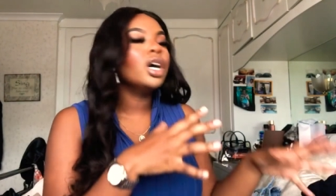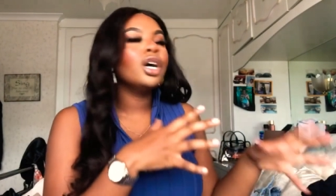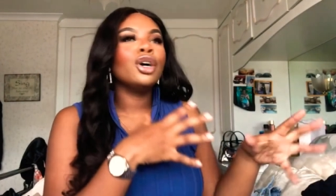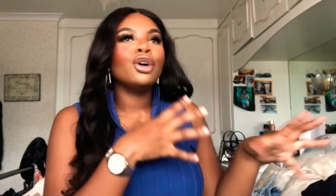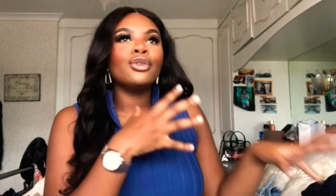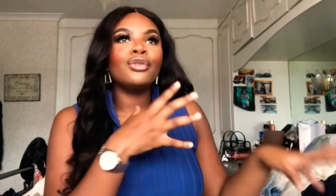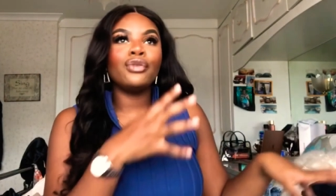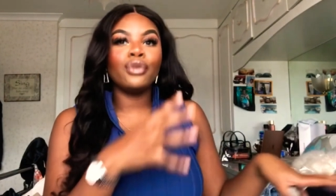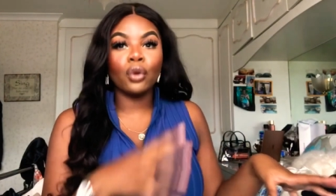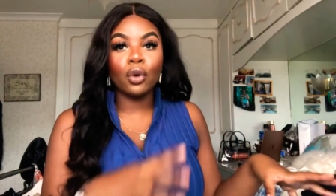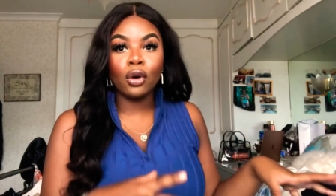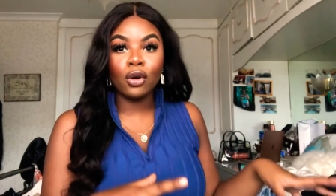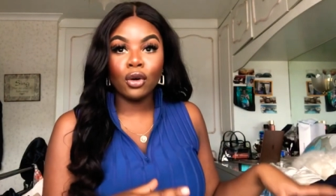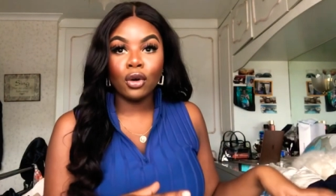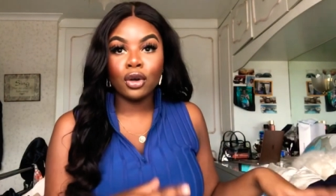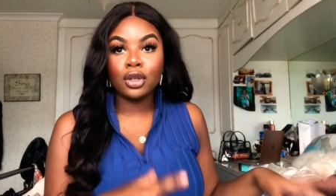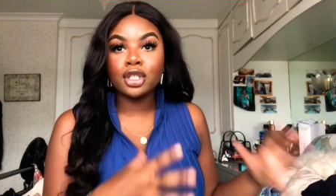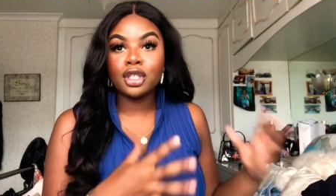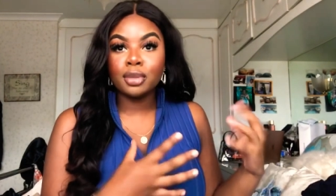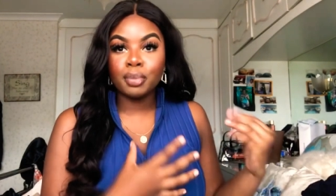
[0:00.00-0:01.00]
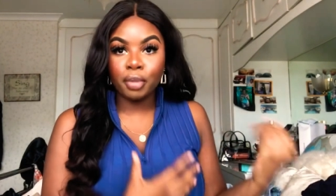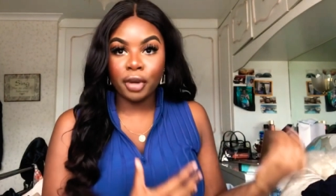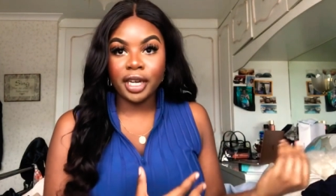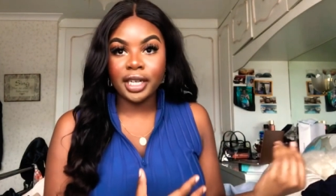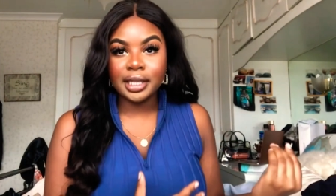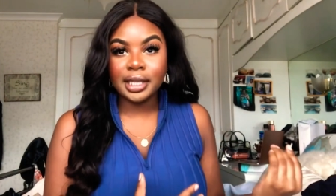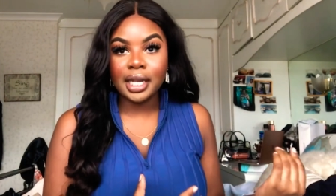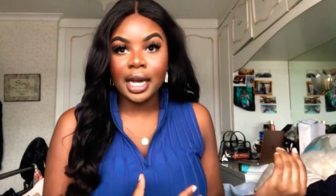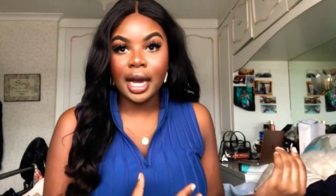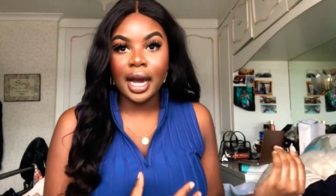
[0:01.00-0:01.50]
for
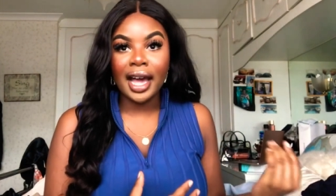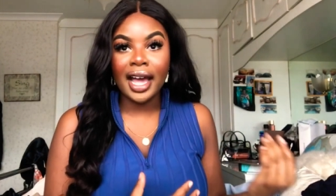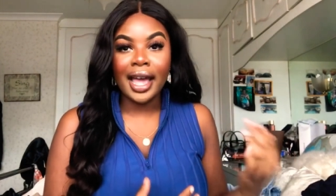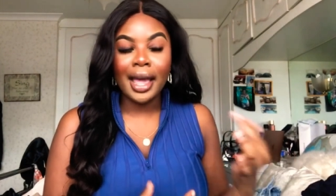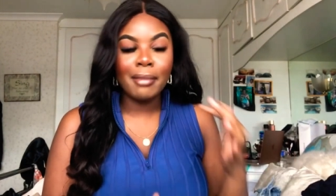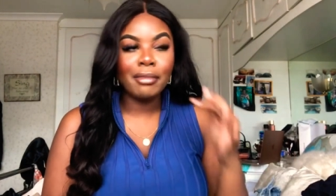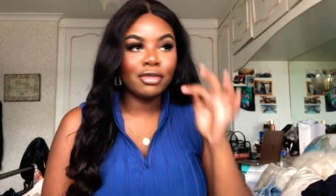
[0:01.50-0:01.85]
springtime